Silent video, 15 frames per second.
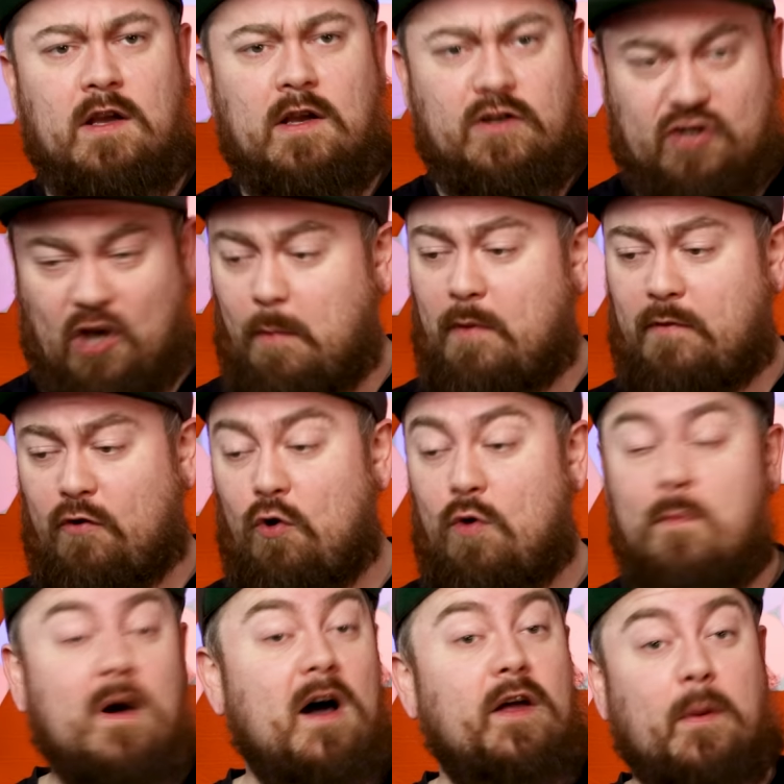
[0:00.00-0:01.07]
some of
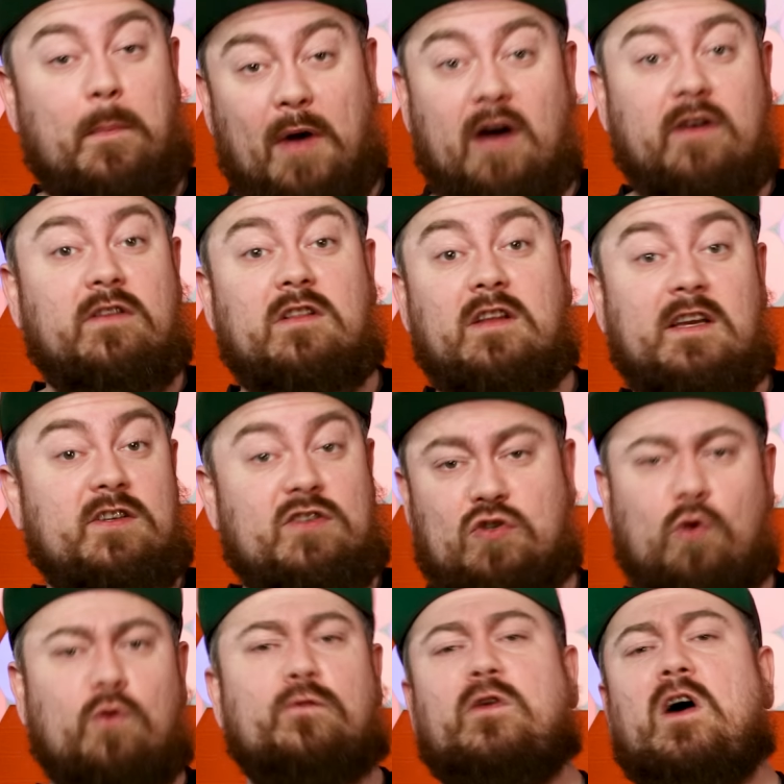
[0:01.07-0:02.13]
whom are apparently
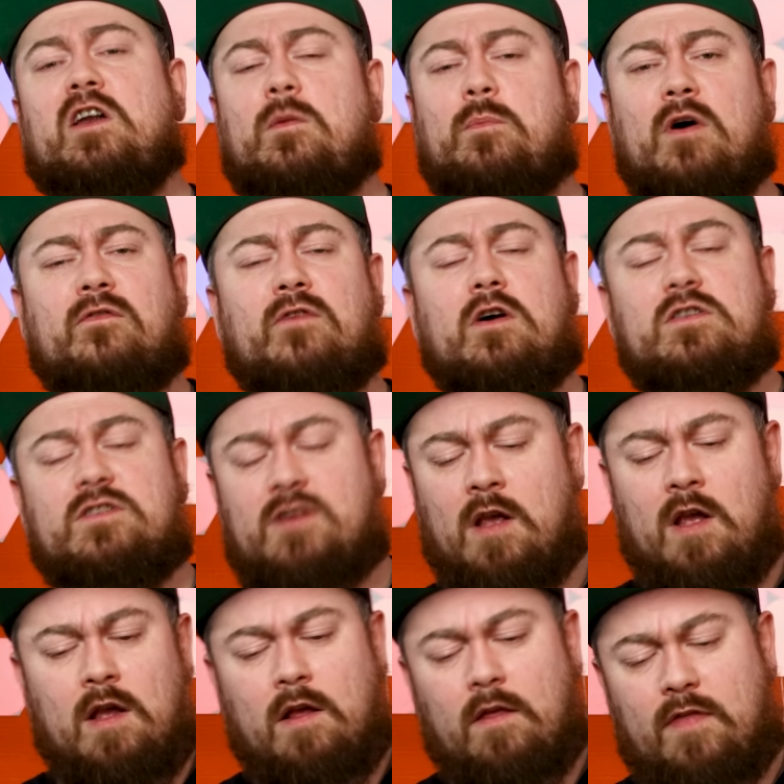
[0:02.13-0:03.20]
so far above us
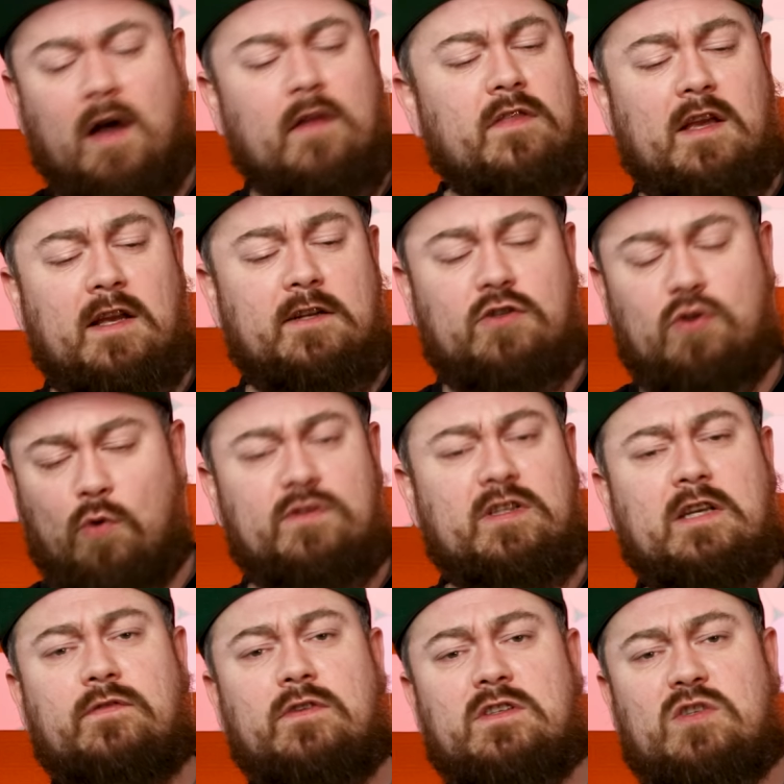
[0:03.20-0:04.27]
that they don't
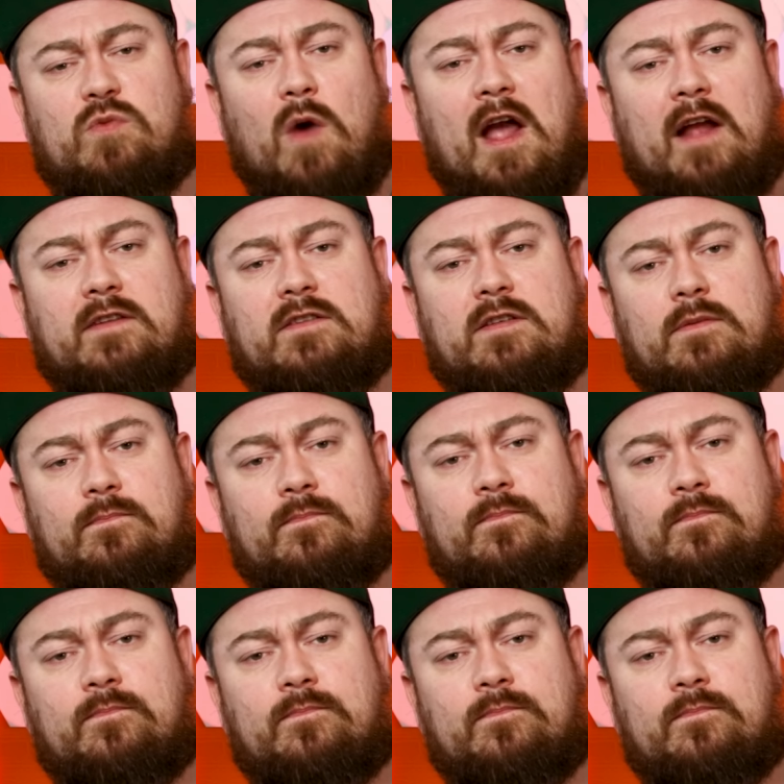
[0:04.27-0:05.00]
even sweat.